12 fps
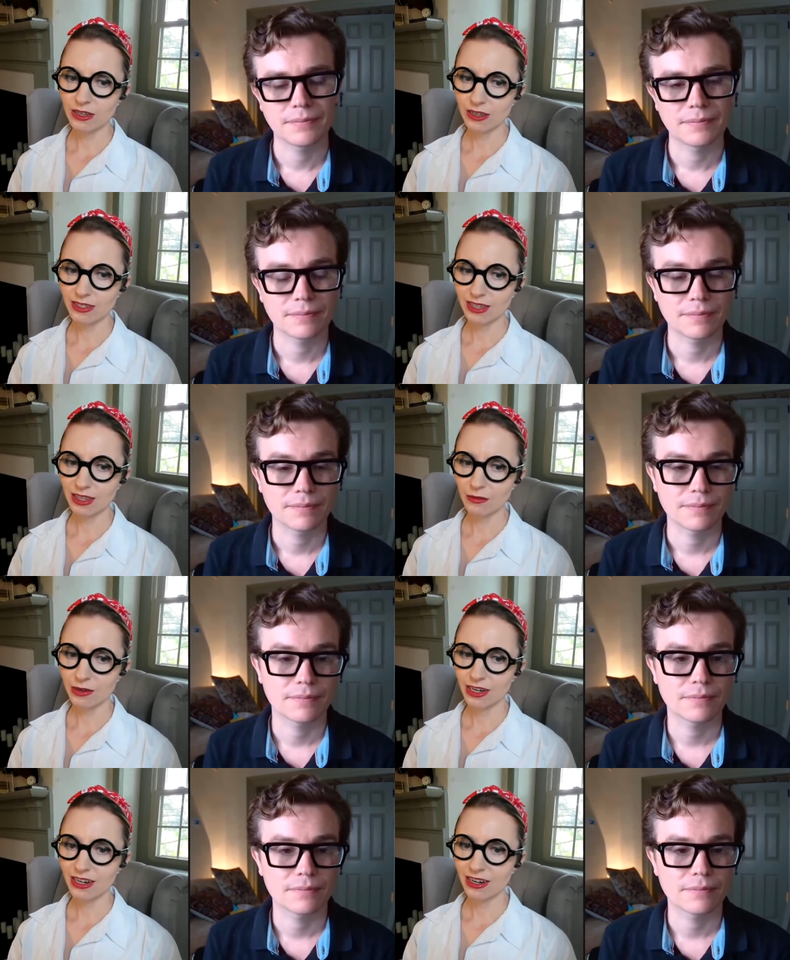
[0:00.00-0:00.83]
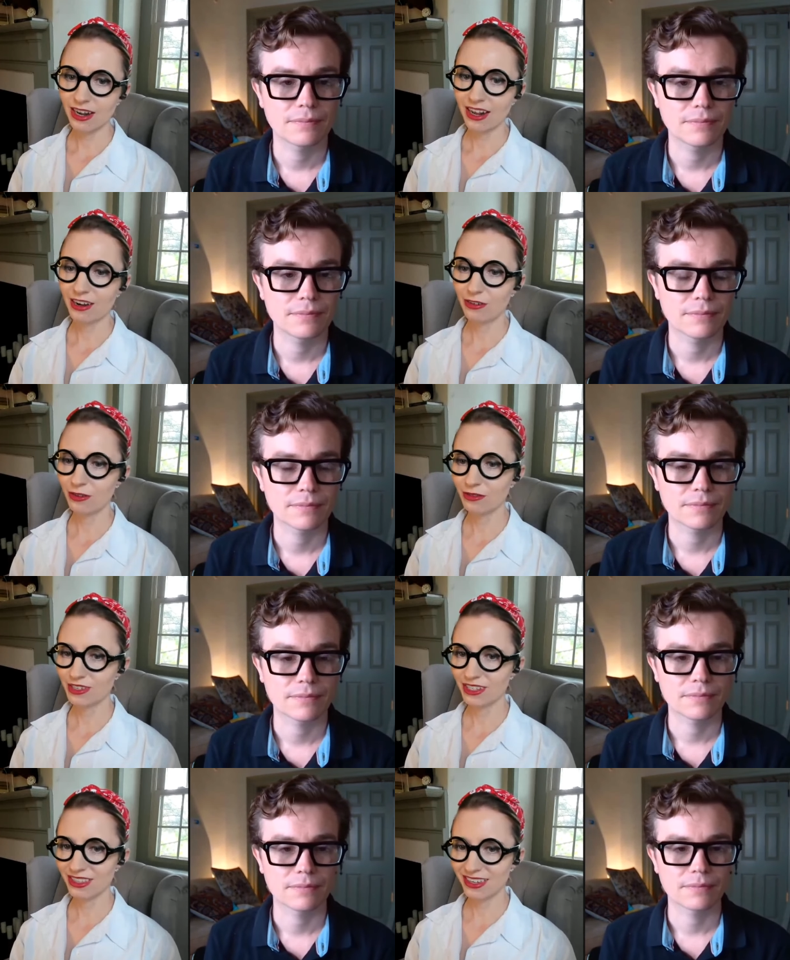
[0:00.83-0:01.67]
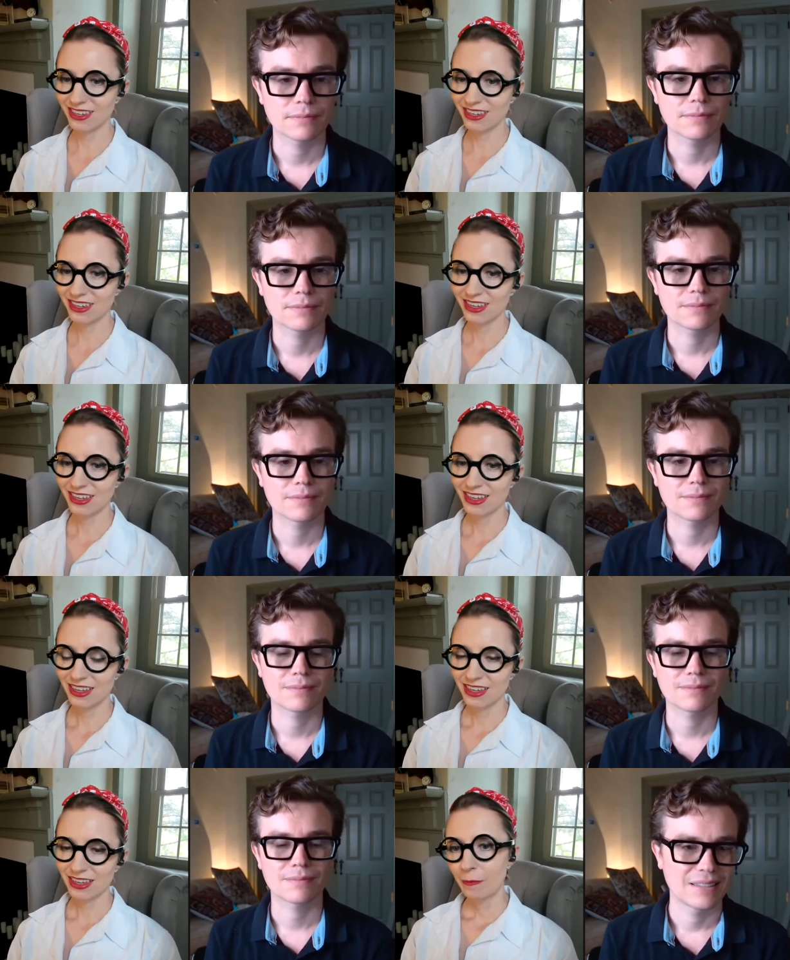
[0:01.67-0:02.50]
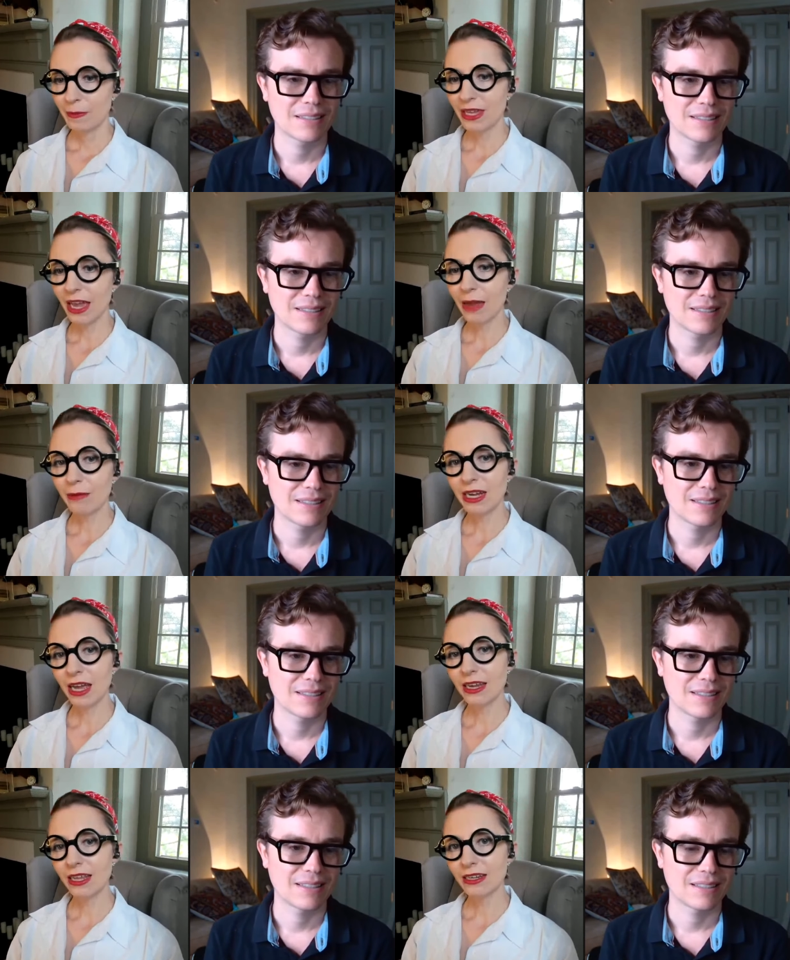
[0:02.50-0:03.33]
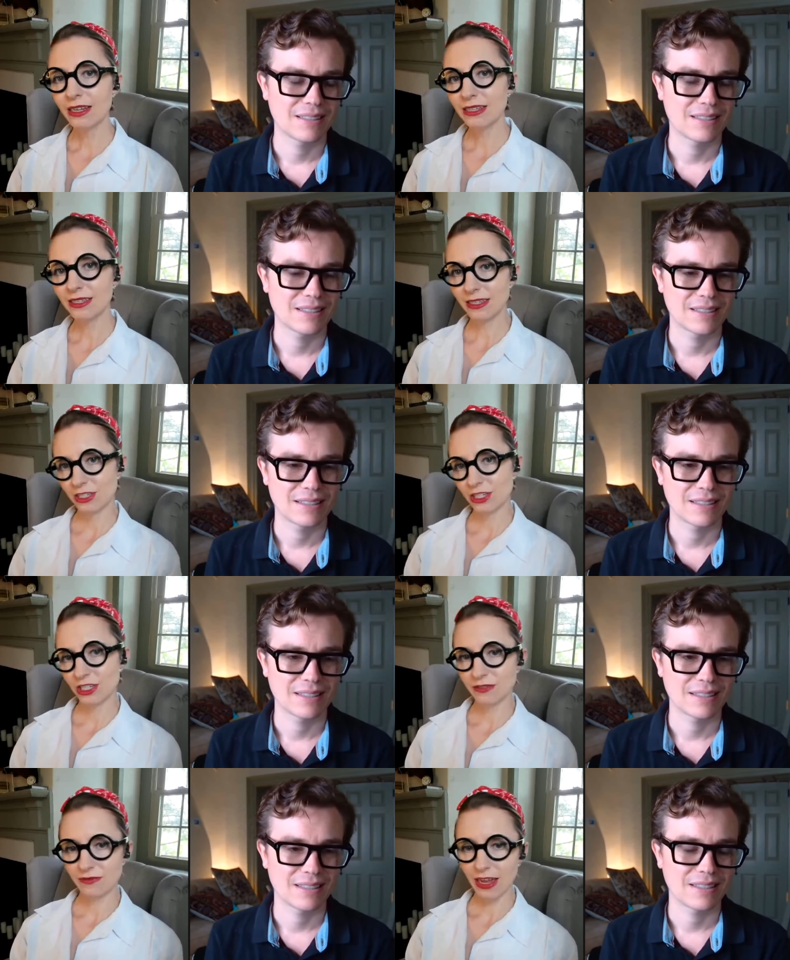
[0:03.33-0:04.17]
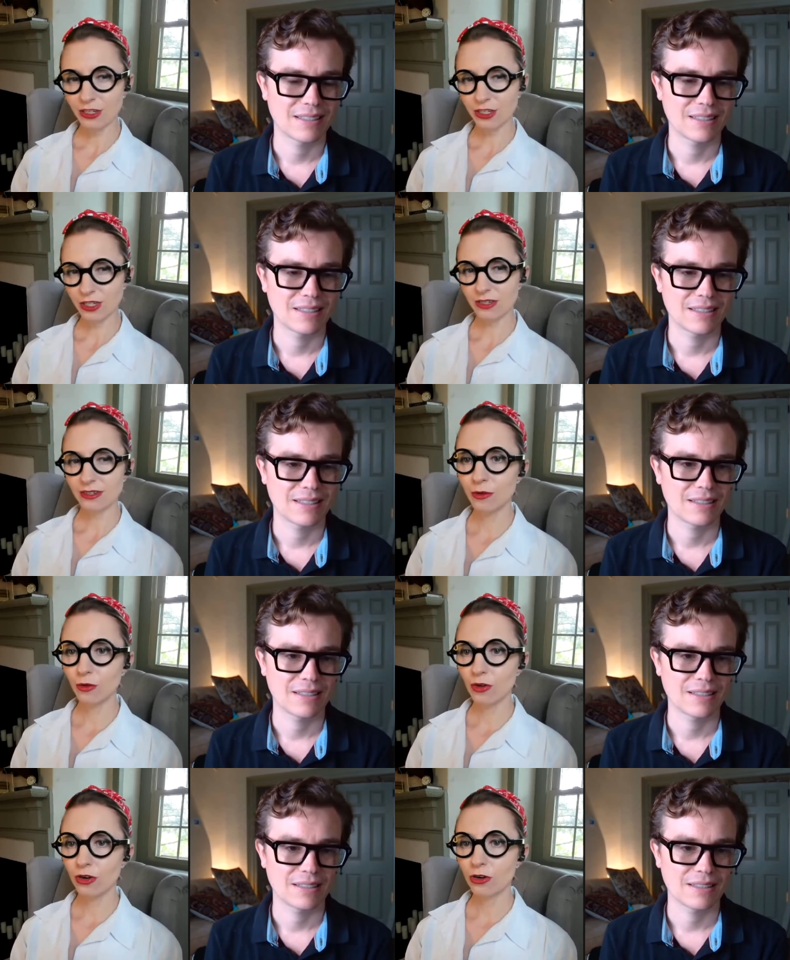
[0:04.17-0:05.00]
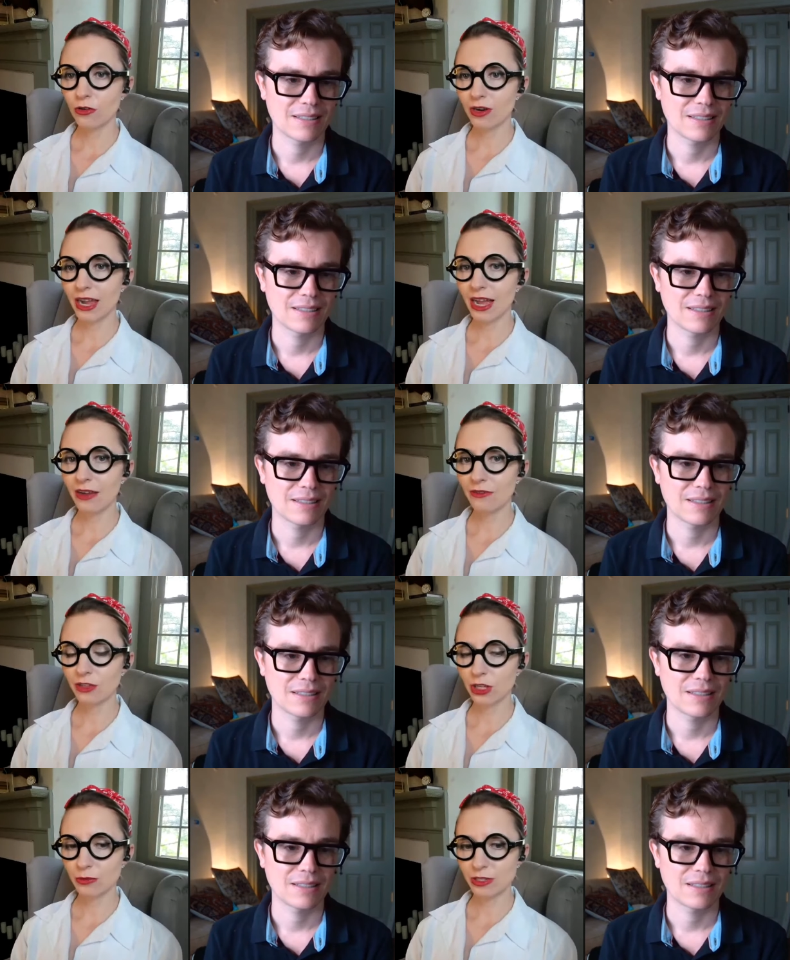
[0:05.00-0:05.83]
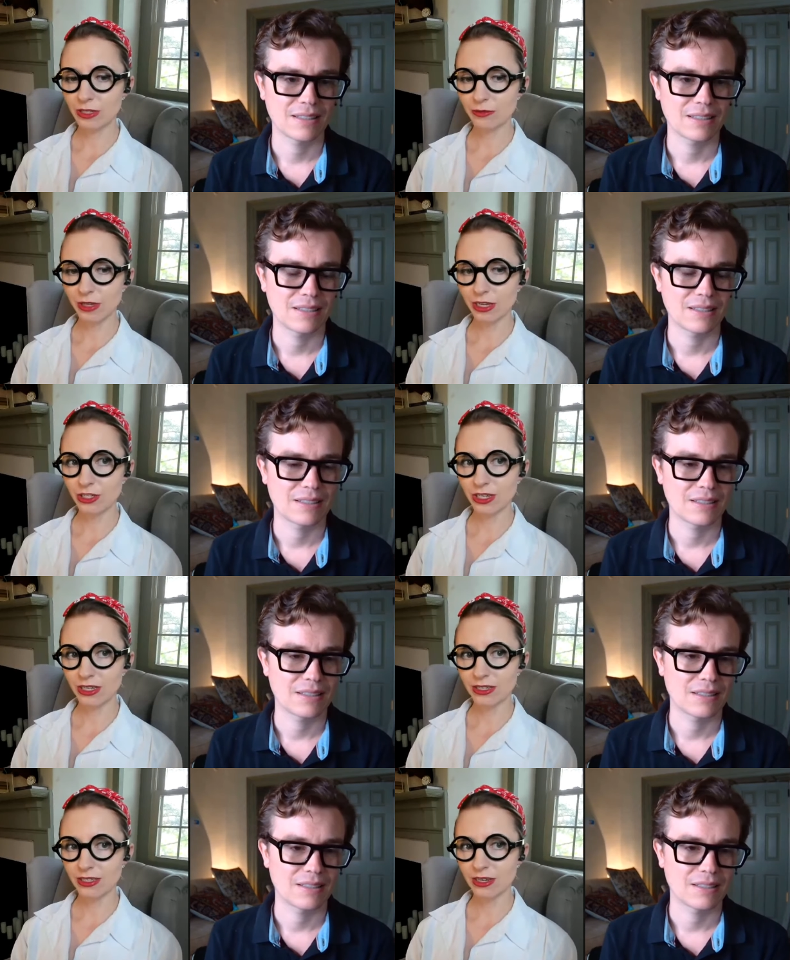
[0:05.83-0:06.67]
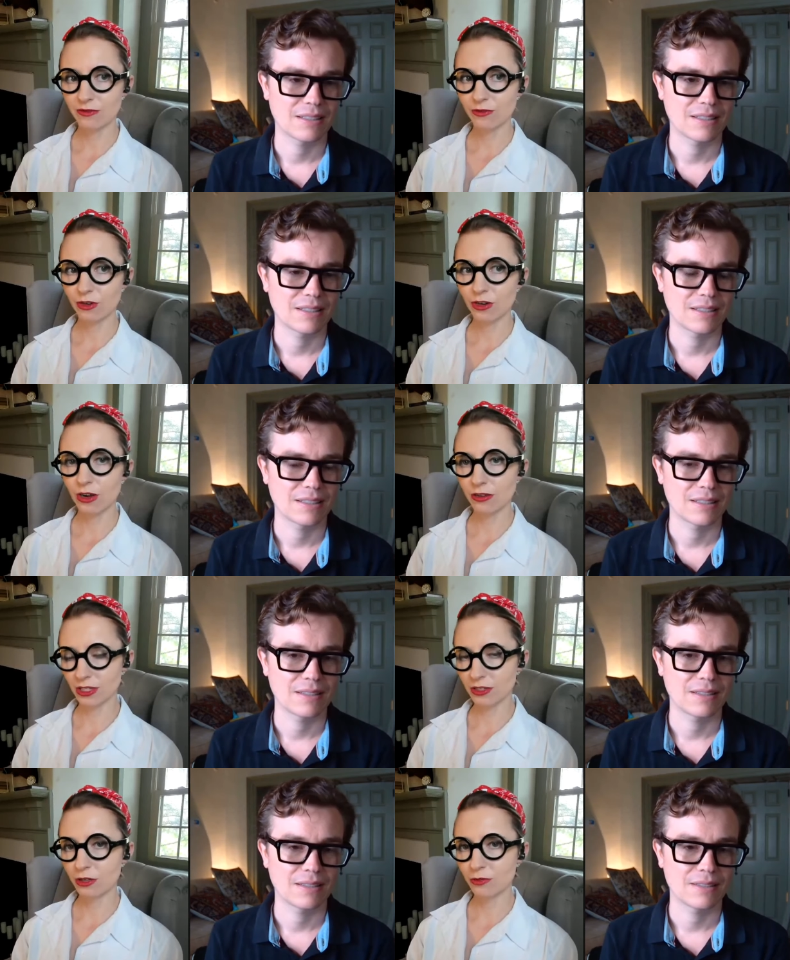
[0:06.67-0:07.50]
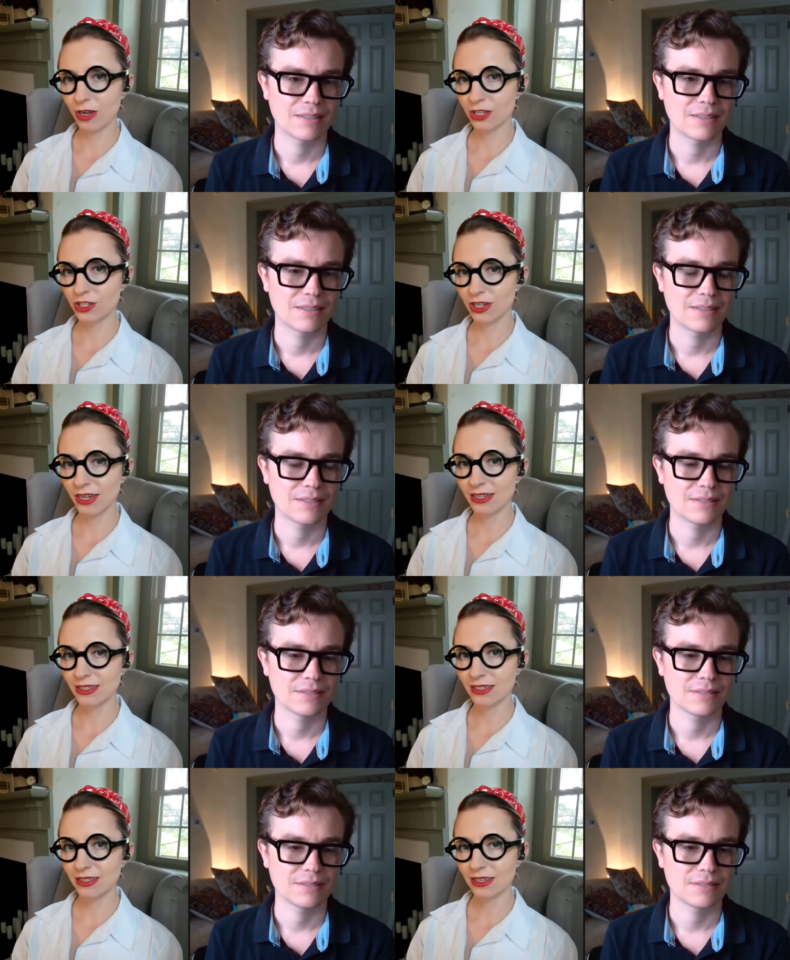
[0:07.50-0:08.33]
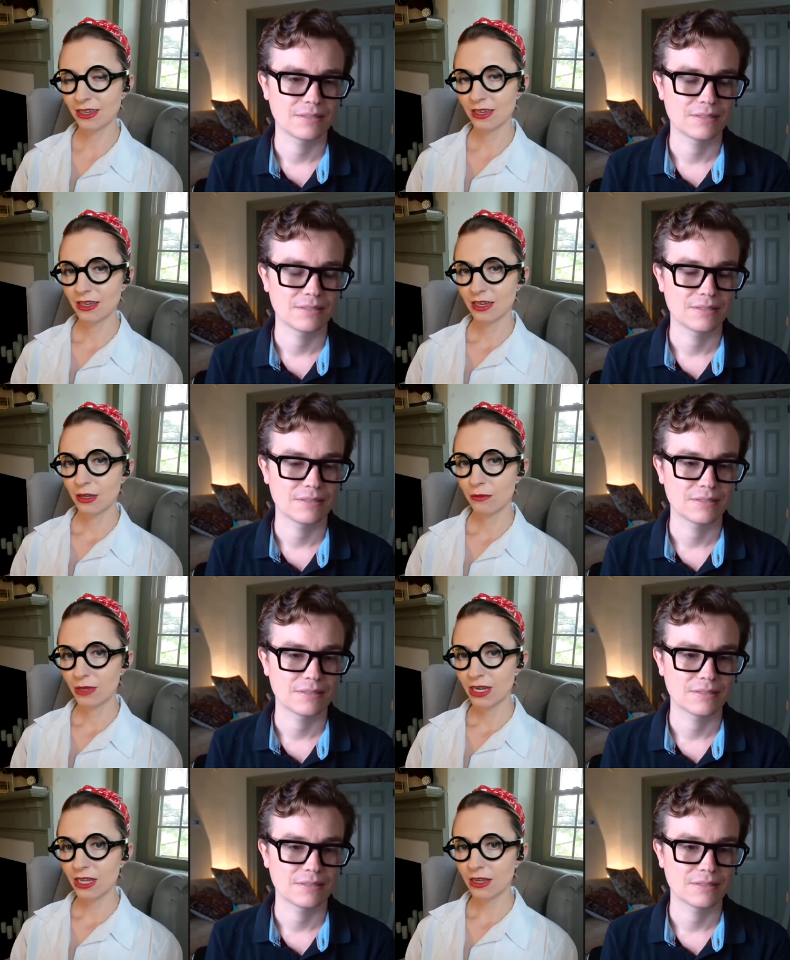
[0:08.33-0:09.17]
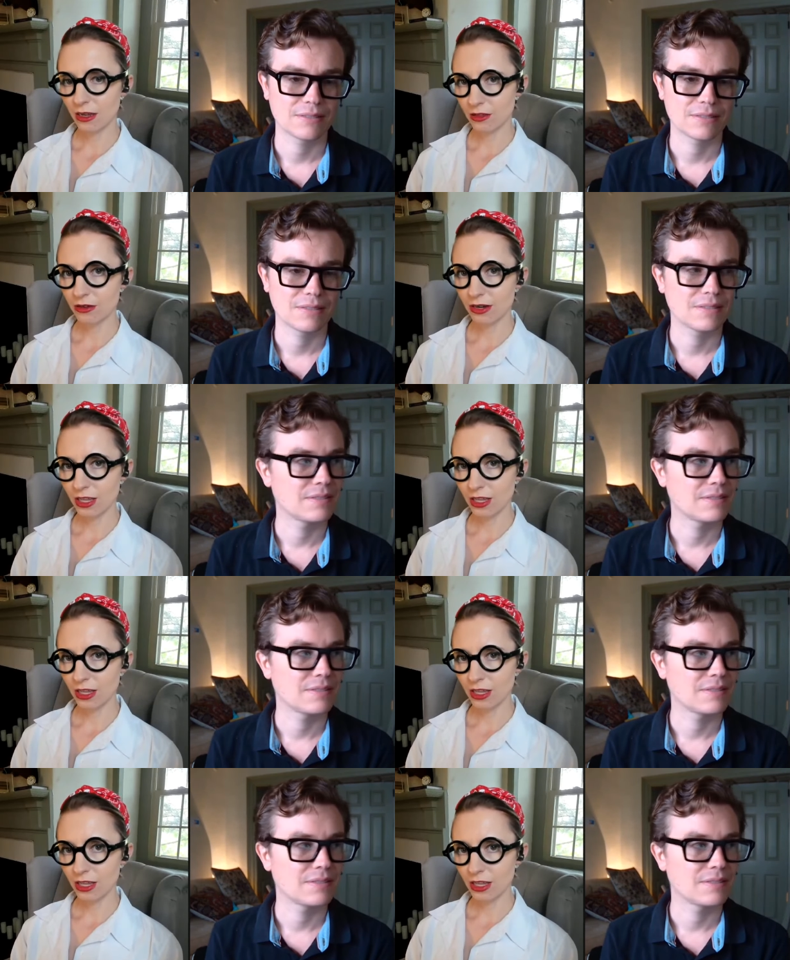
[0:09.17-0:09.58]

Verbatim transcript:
Speaker 1: accelerated it. I don't know what to think. But yeah, I mean, and is it just fashion, or have global supply chains therefore also homogenized many other